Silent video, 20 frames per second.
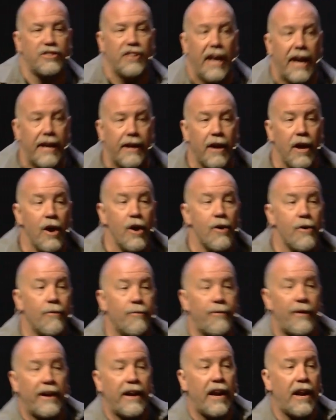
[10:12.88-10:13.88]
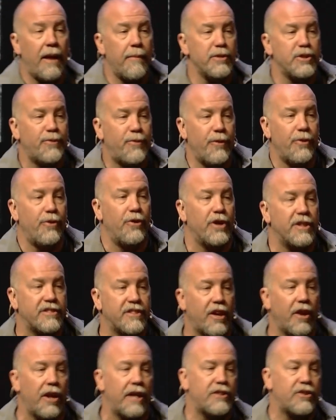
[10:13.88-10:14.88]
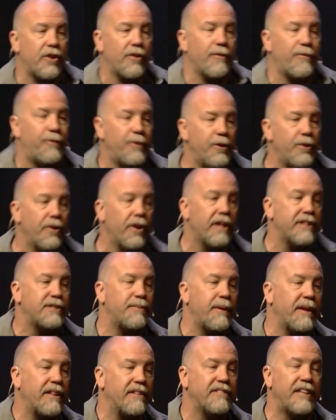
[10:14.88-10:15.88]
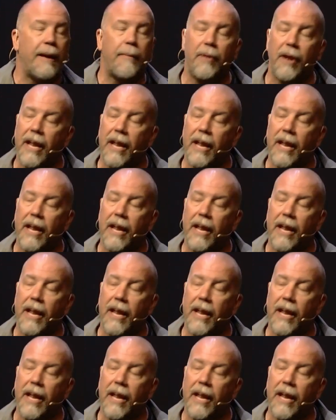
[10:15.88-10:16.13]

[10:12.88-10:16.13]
hey, find out how much food there is, collect all the food, let's make this happen.